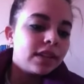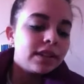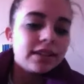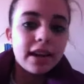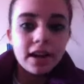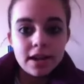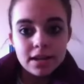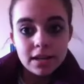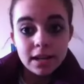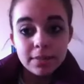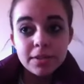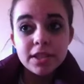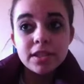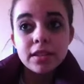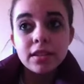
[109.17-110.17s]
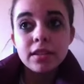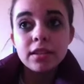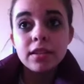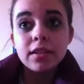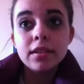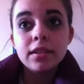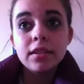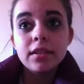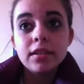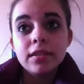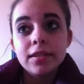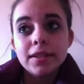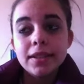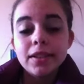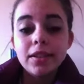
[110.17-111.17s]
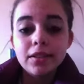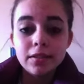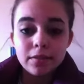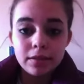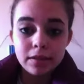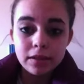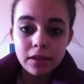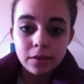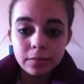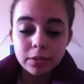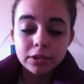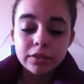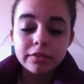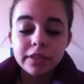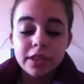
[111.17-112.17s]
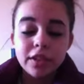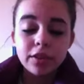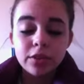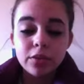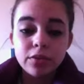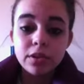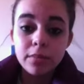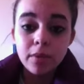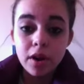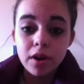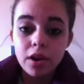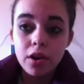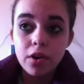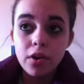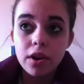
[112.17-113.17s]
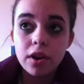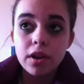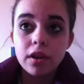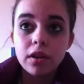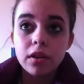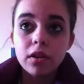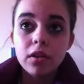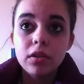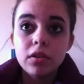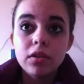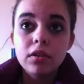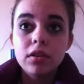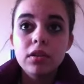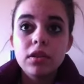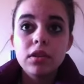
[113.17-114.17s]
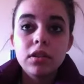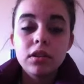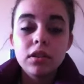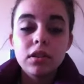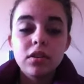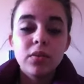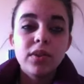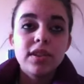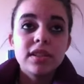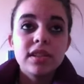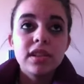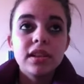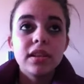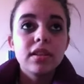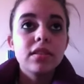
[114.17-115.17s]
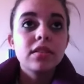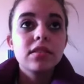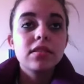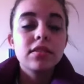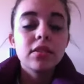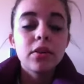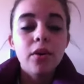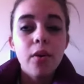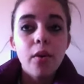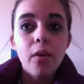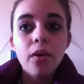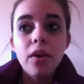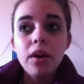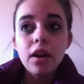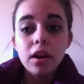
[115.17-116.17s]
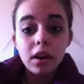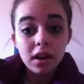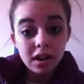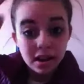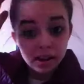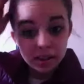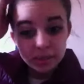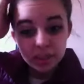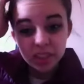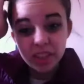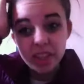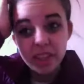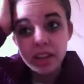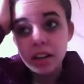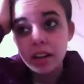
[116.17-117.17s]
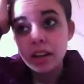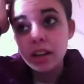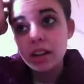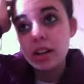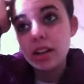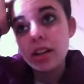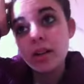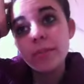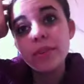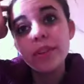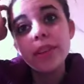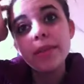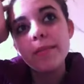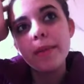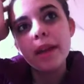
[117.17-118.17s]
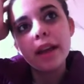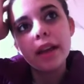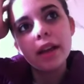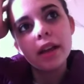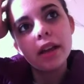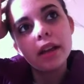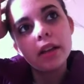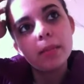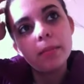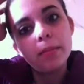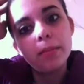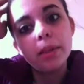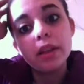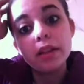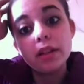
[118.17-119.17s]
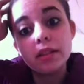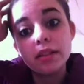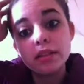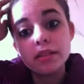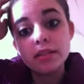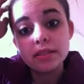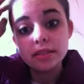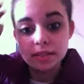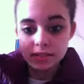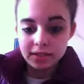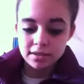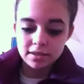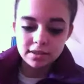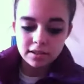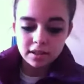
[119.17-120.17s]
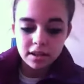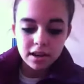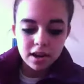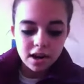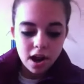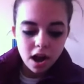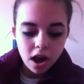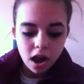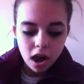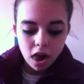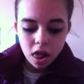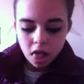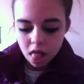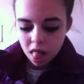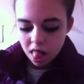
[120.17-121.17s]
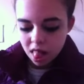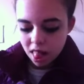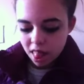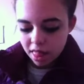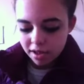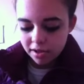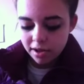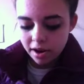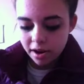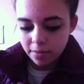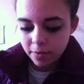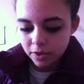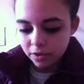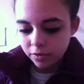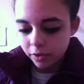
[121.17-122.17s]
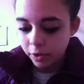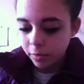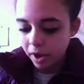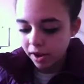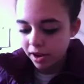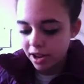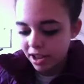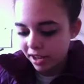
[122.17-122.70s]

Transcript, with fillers: yeah, I'm just going to upload a video tomorrow and Wednesday. So I'm sorry. Uh, I'm really mad because yeah, I'm just really mad.